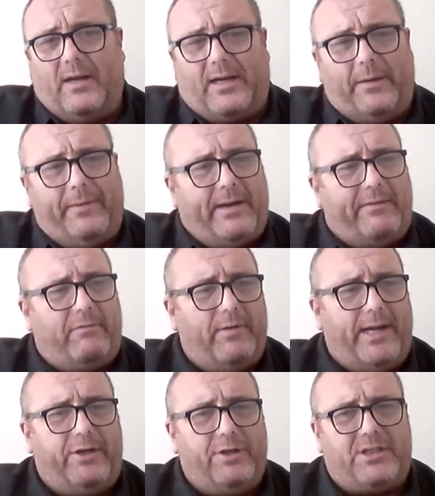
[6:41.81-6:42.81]
Luckily, we had a
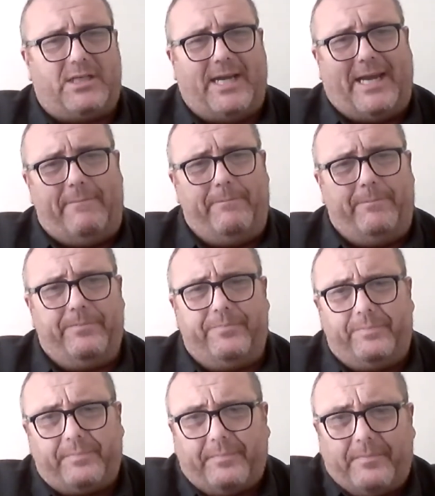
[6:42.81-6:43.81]
really good team
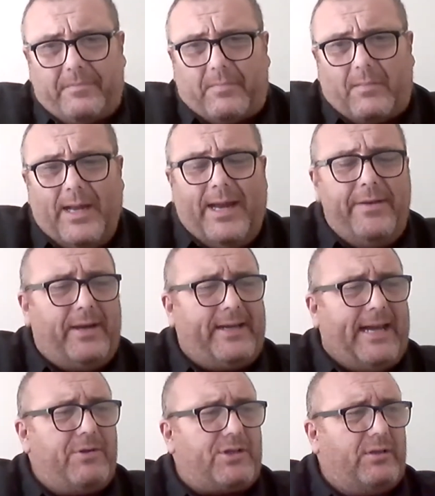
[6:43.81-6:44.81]
in the
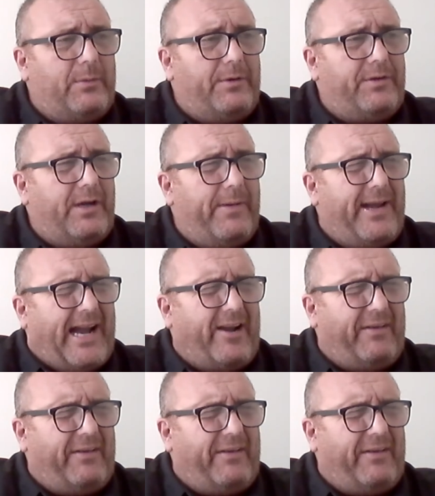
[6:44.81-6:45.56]
council that were doing that,